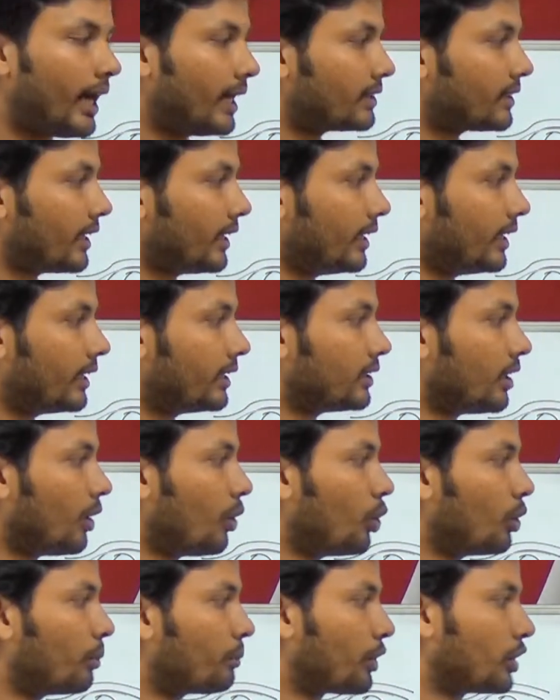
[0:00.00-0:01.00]
assigning the
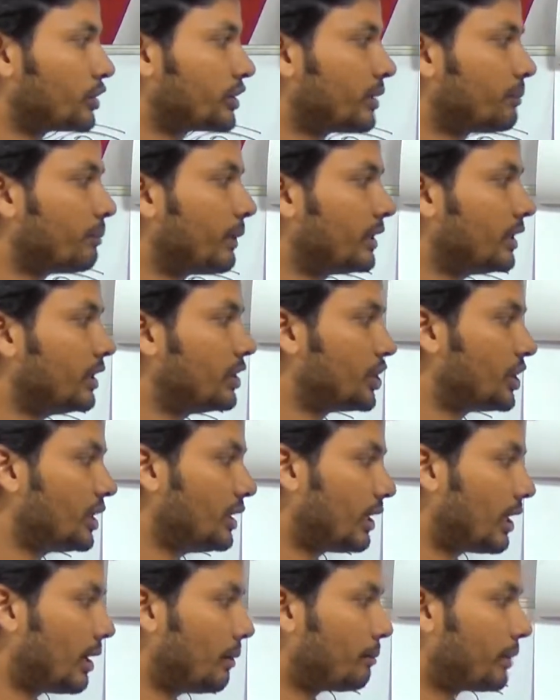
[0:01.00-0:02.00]
whole project by the
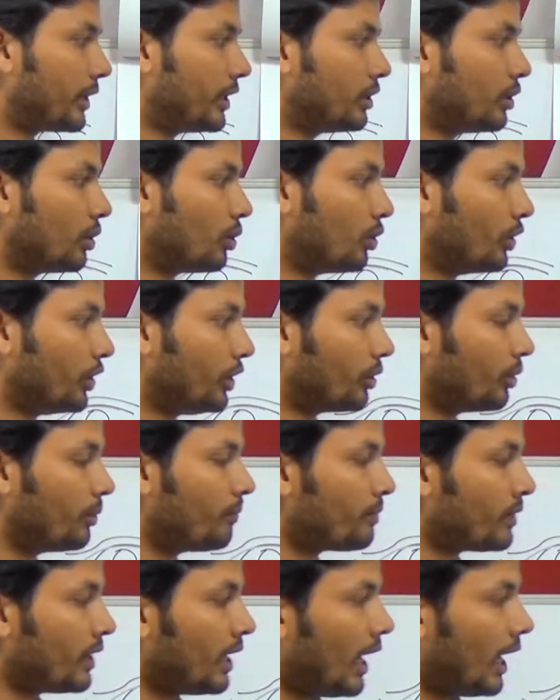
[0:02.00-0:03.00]
GE company in the Ohio,